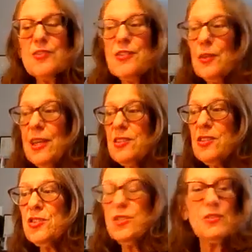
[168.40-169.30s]
So let's
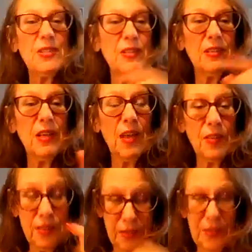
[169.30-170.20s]
choose
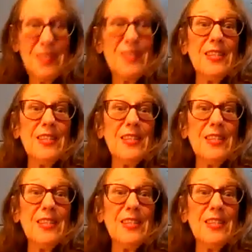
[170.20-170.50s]
another. So this is